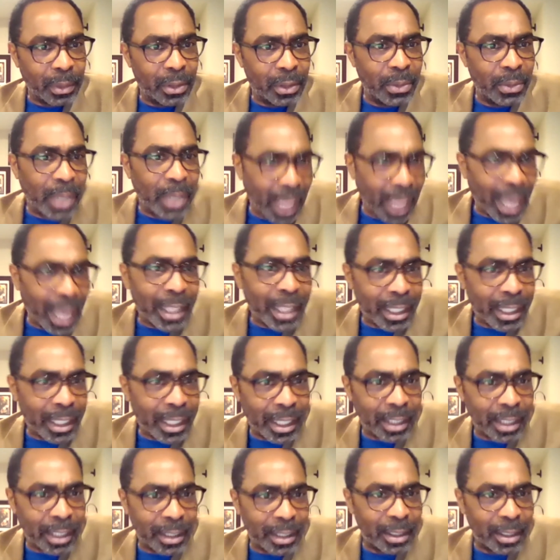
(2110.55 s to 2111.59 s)

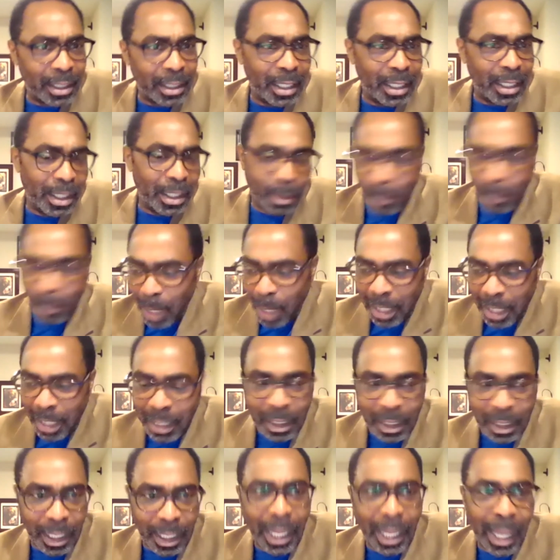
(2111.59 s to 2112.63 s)
together in one little
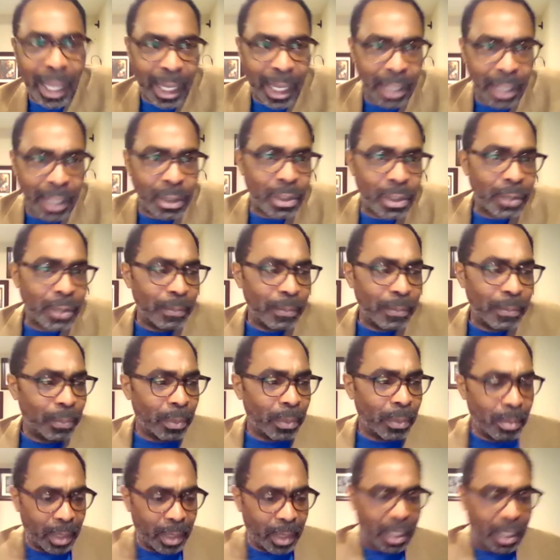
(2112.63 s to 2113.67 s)
cage,
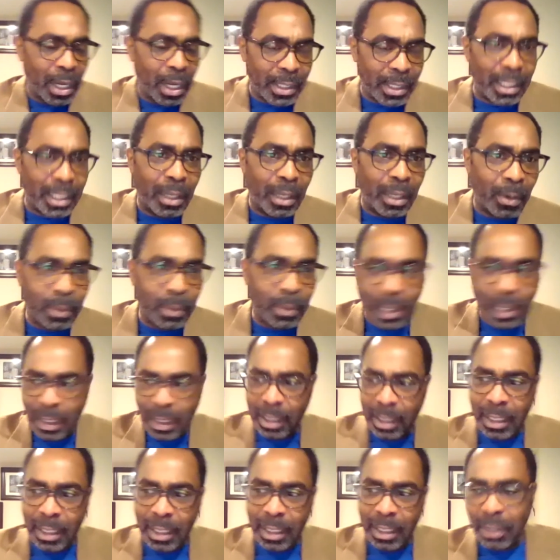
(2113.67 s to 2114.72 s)
because the
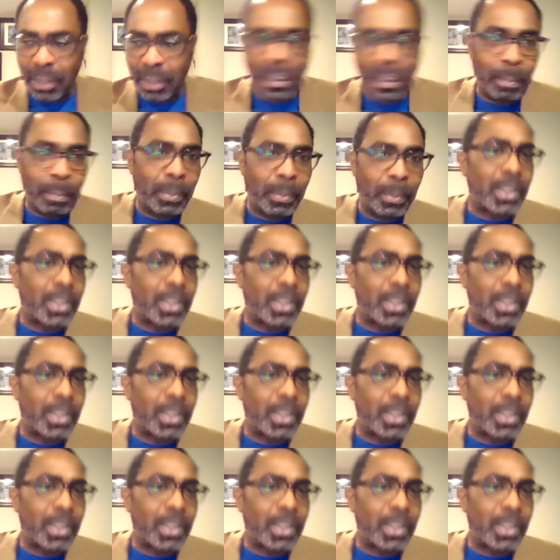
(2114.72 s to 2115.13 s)
30%